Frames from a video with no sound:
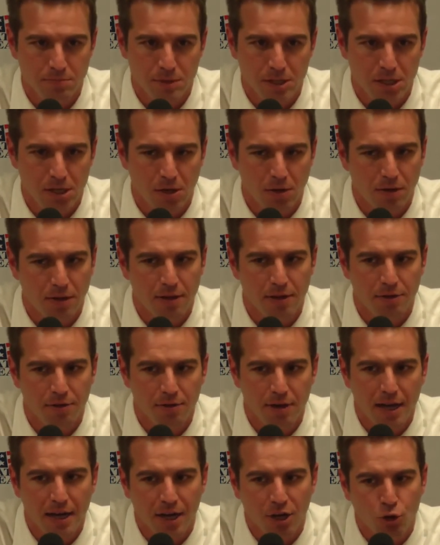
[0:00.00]
You know, they're
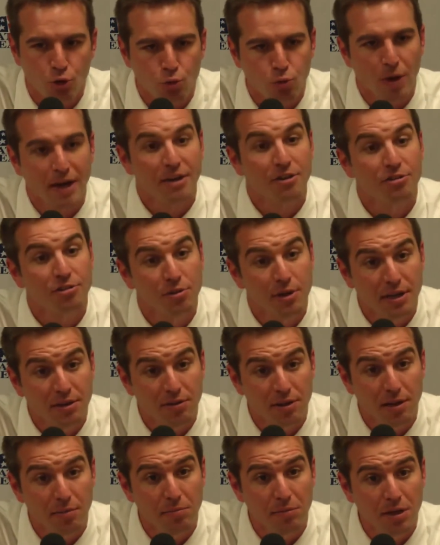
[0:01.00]
not a great shooting
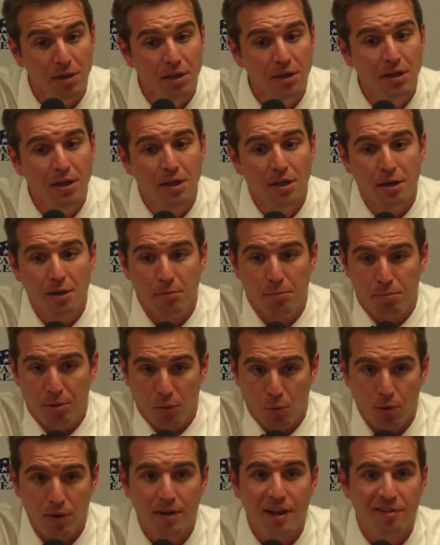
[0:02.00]
team,
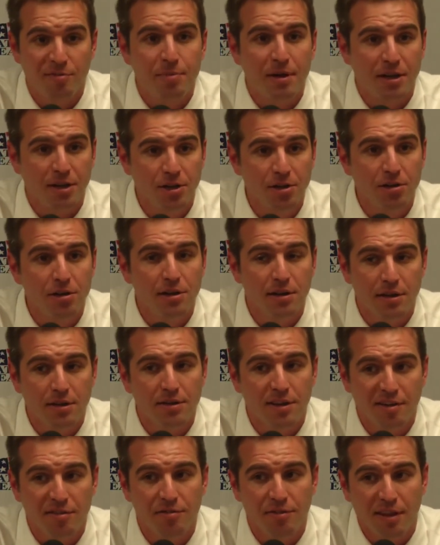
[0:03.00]
but when they've been good,
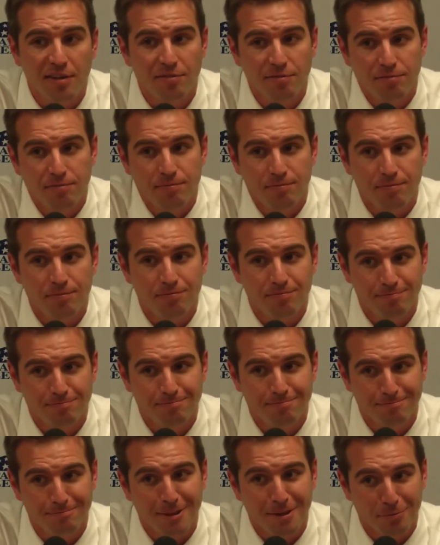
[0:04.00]
they've, they've,
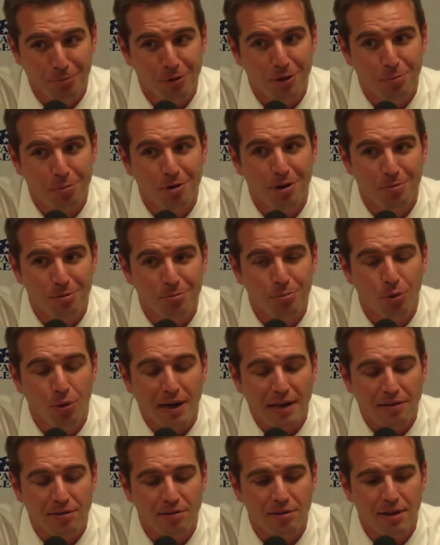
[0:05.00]
they've really put up some
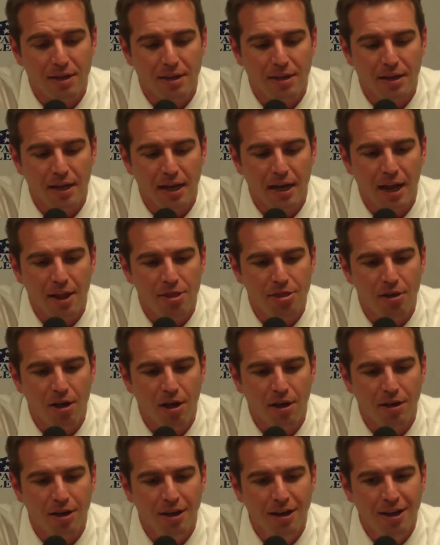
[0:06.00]
points. And, and I
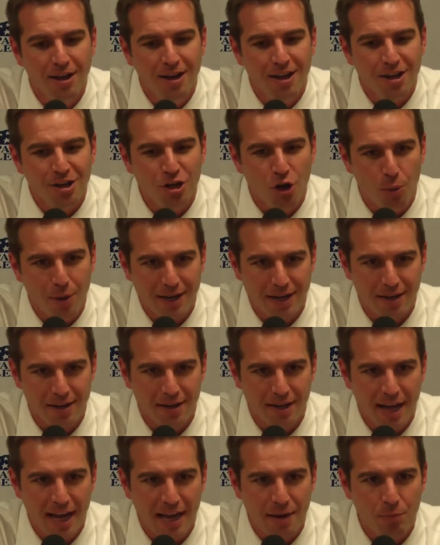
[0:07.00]
thought, going into
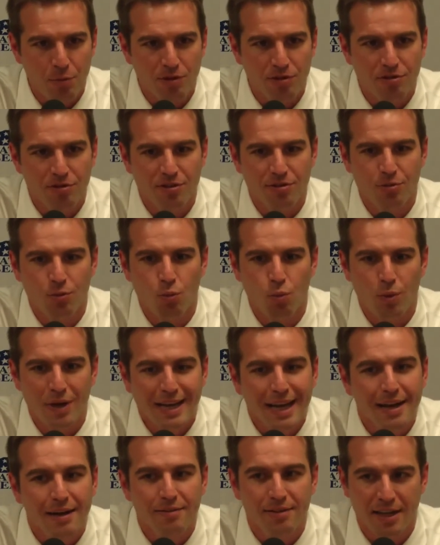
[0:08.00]
the game was just we
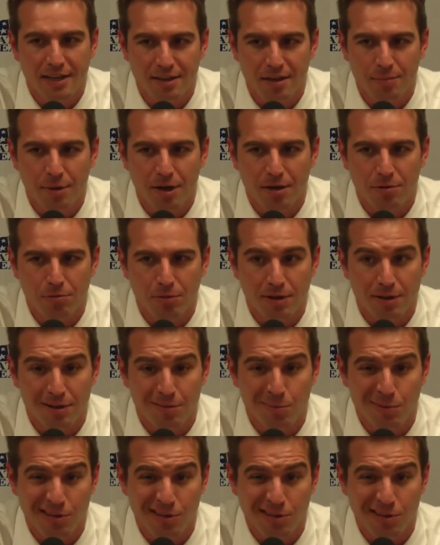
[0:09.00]
got to take them out of rhythm.